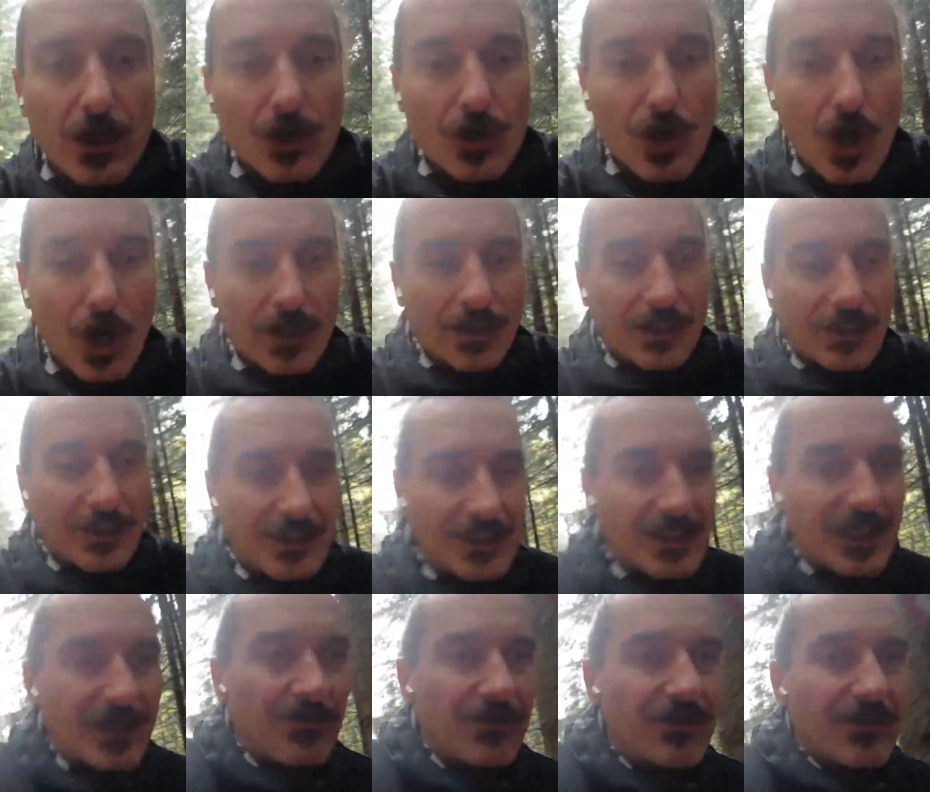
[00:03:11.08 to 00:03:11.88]

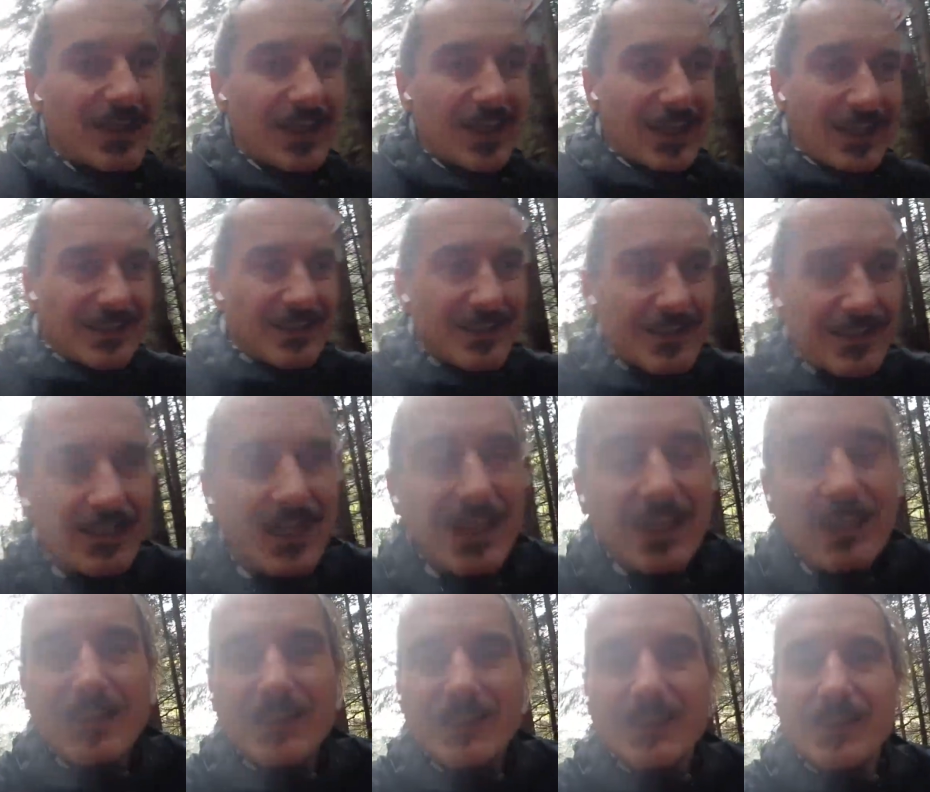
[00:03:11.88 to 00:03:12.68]
cognitive
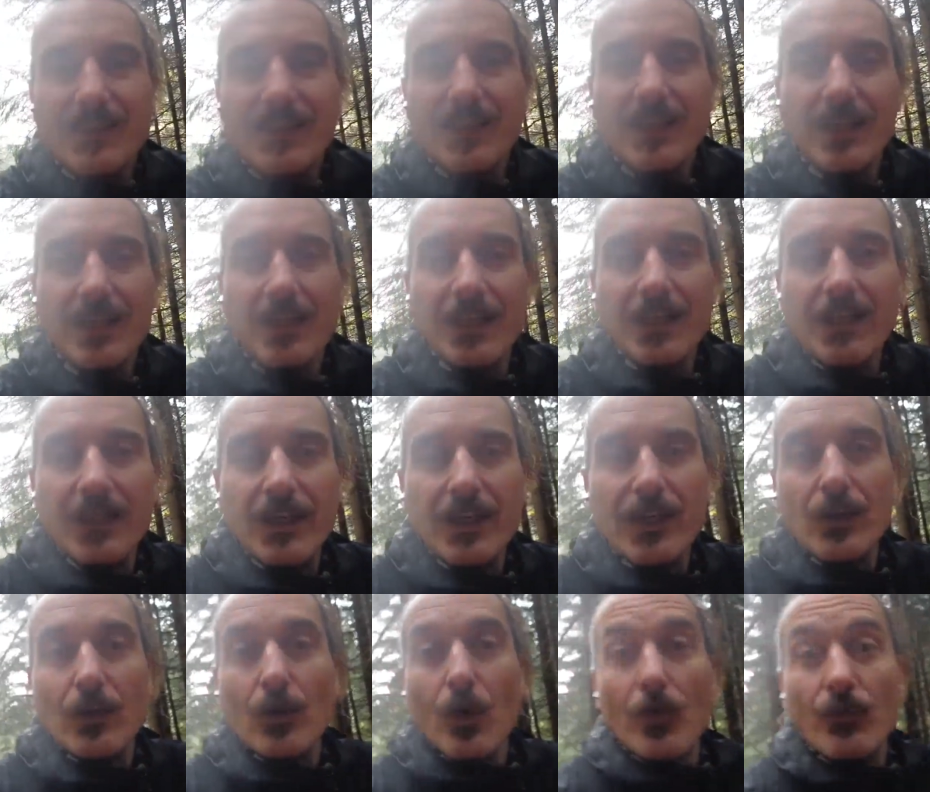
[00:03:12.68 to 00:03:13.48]
instincts
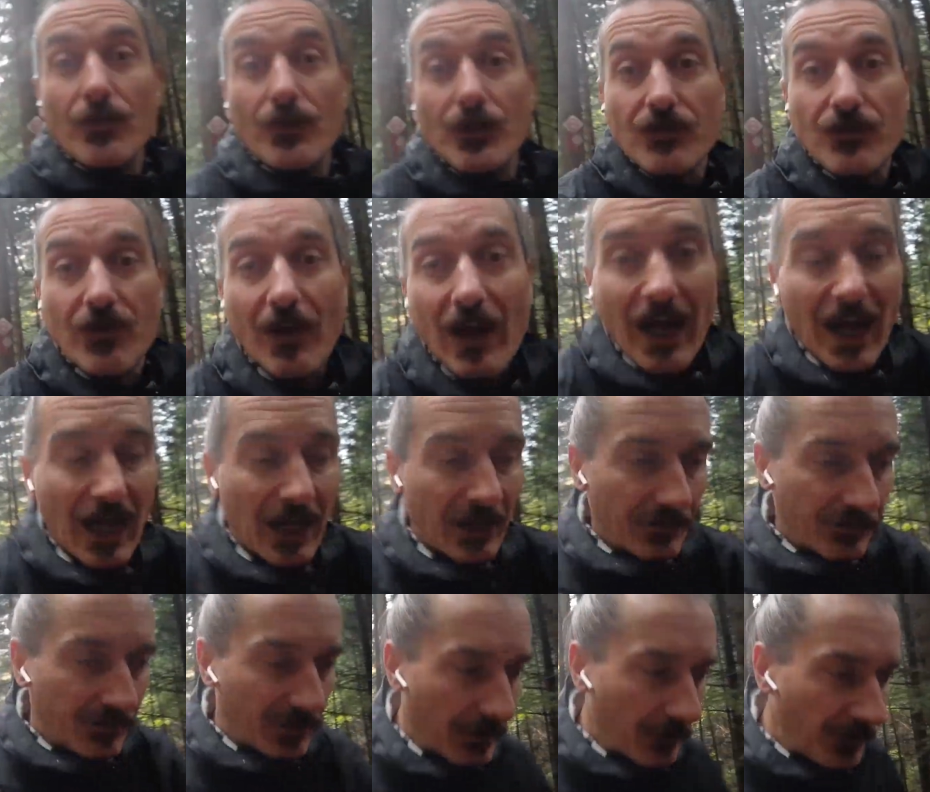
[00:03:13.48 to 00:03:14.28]
in
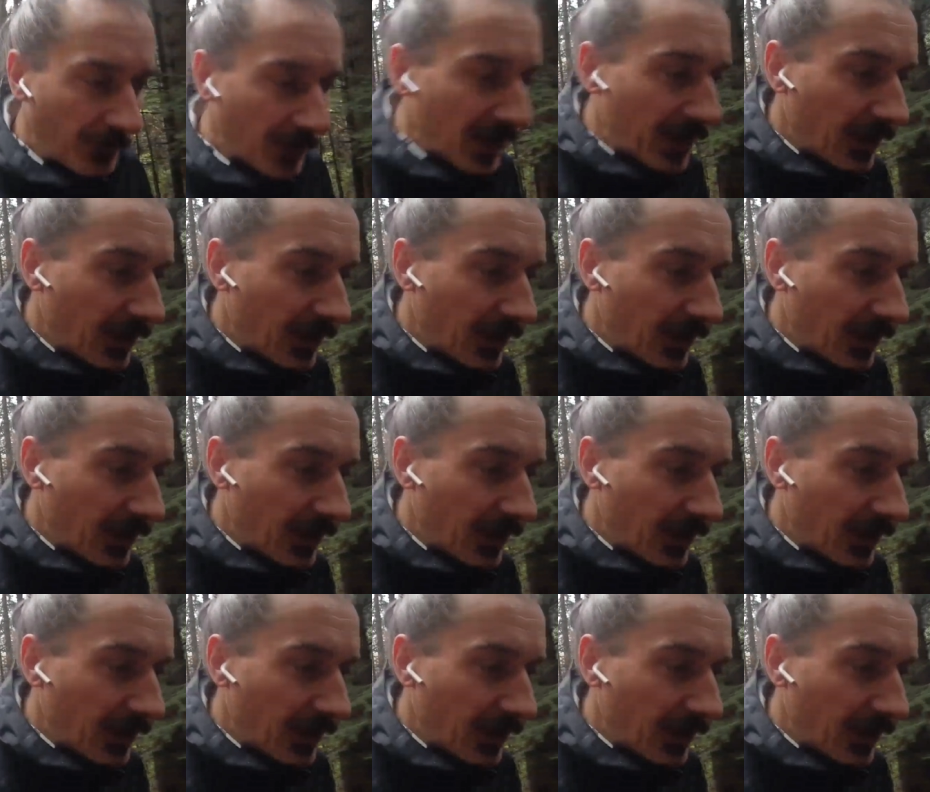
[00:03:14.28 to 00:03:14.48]
overdrive.